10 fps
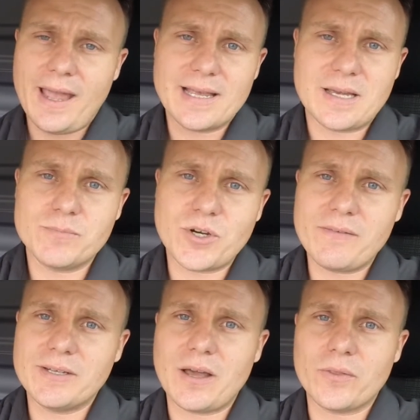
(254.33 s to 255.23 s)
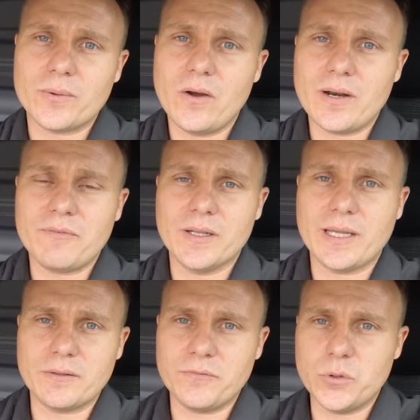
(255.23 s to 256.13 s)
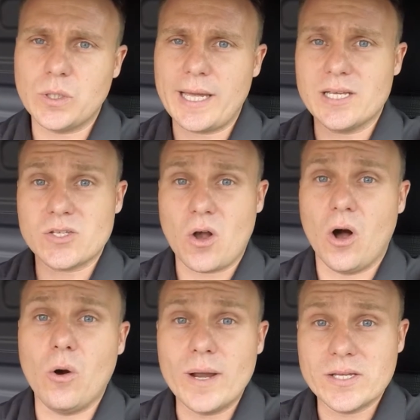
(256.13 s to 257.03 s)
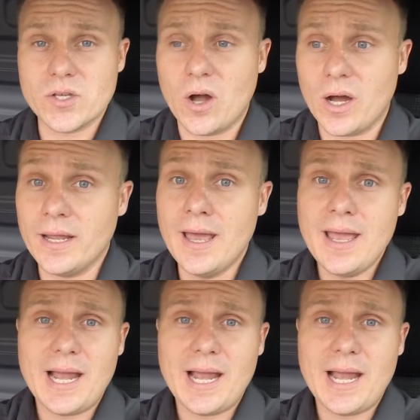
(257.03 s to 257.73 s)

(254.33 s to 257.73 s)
As I'm driving down the road, I feel like the fuel light is always on.